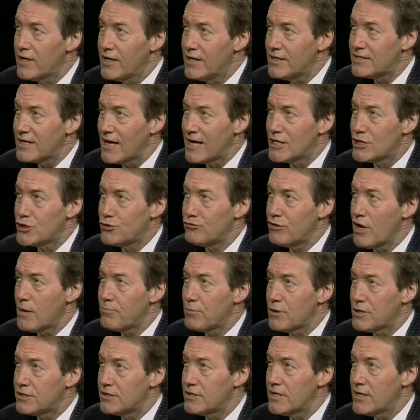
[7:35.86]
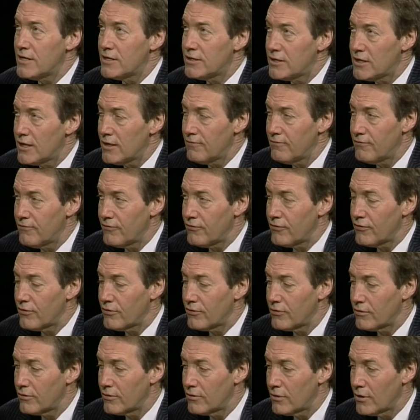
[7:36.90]
at these as representative
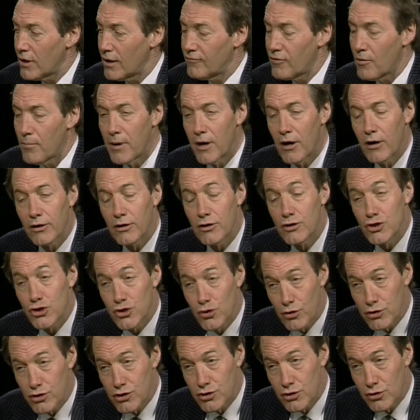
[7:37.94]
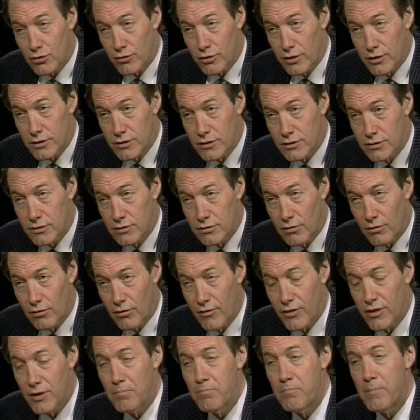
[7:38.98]
of American short stories
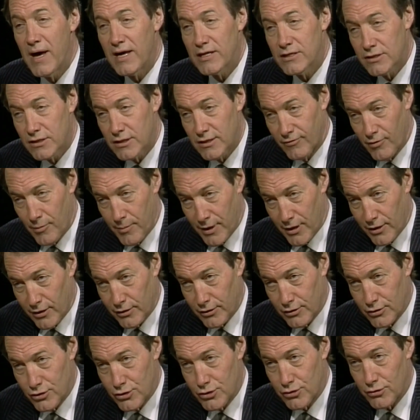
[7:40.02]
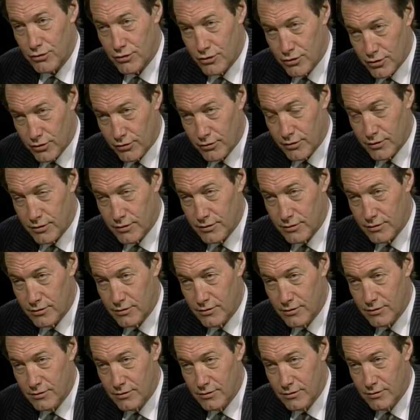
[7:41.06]
or the best of American short stories?
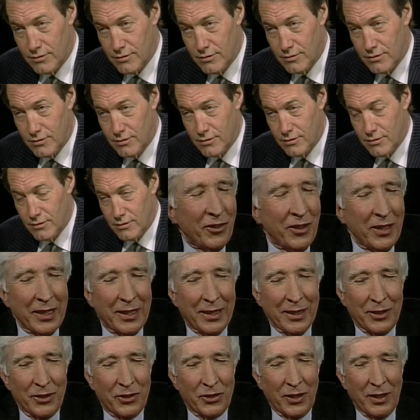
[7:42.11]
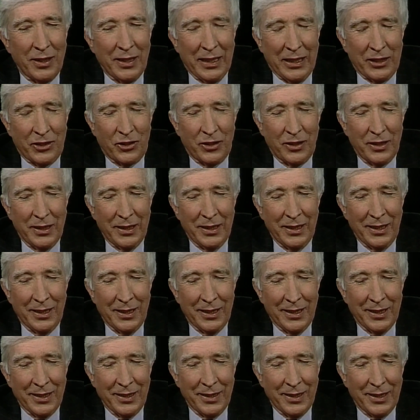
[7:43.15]
They're, I think, a
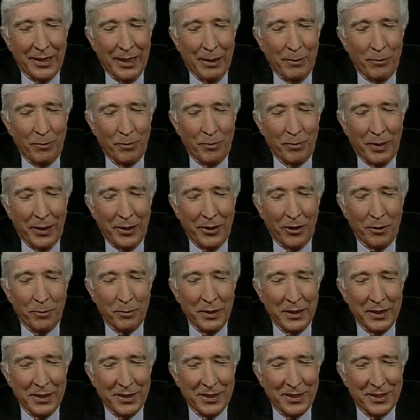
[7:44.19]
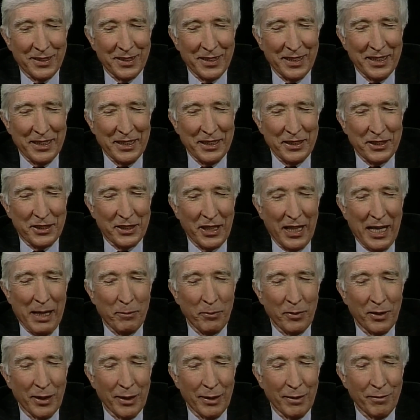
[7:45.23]
selection uh, that I'm by no means uh,
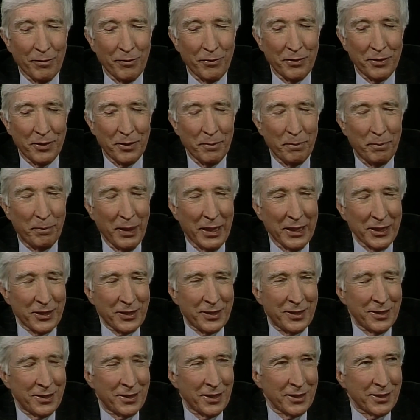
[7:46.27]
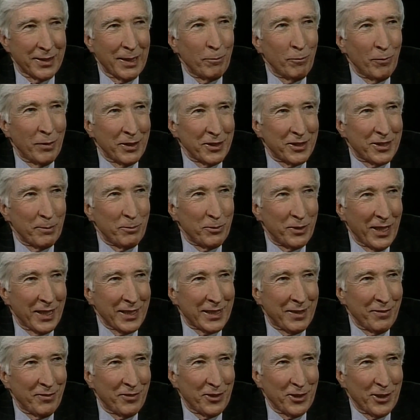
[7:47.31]
ashamed of. The best is a somewhat
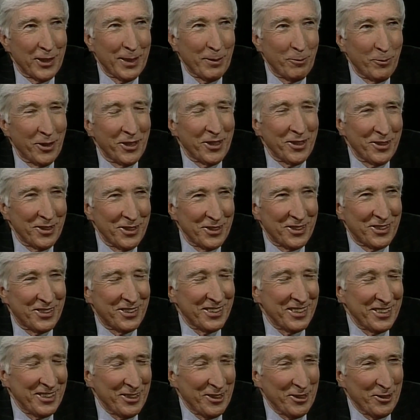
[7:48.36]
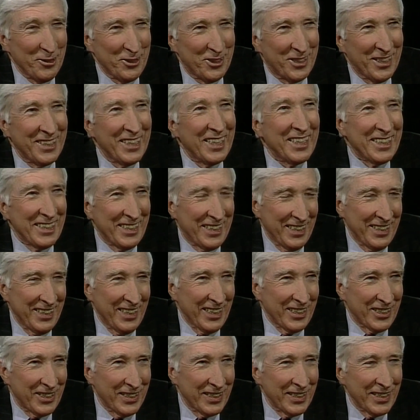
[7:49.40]
subjective term, whether it's used in any
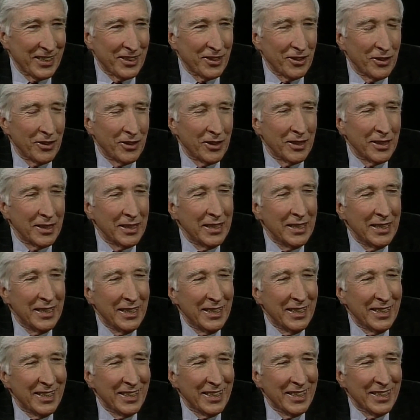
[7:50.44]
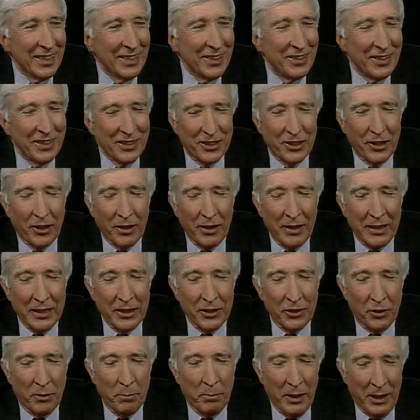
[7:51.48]
connection at all. Uh, this certainly
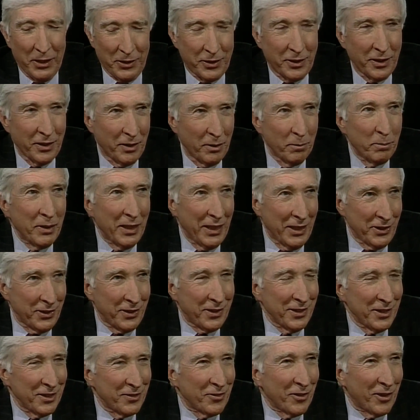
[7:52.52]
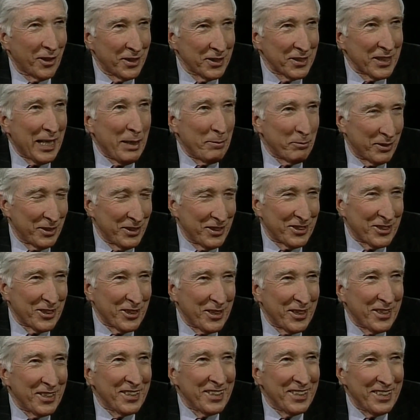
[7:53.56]
is the best of the best as far as I'm
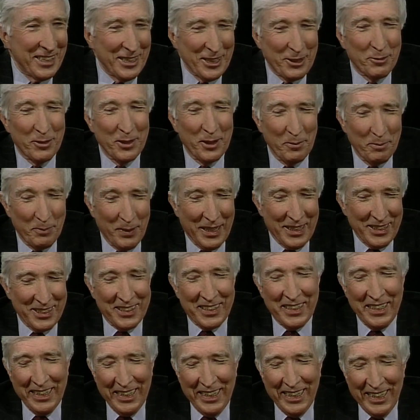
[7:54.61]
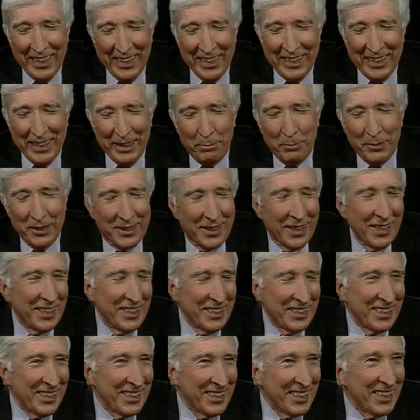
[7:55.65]
concerned. These were the best that Miss
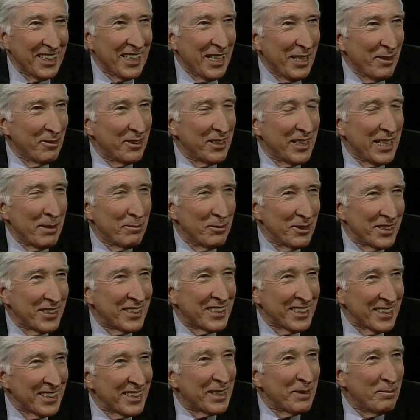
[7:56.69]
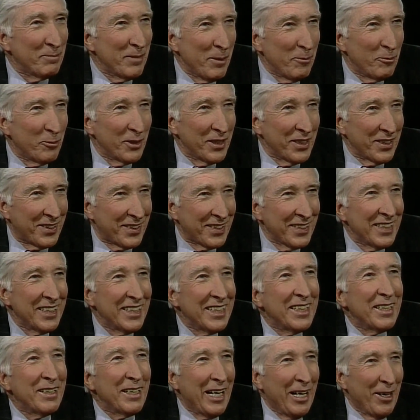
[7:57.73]
Kenison and I were able to come the up best
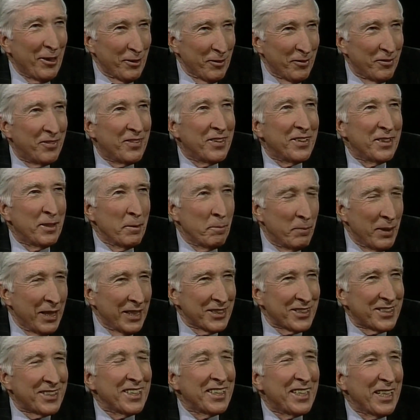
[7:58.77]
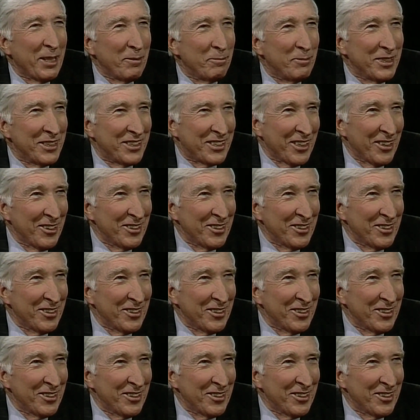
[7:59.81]
out of the best that had been